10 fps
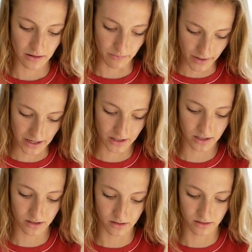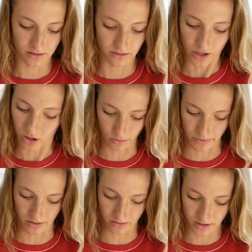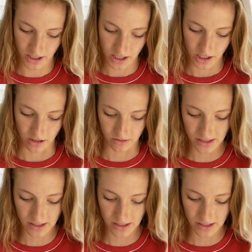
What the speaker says: make the oatmeal. You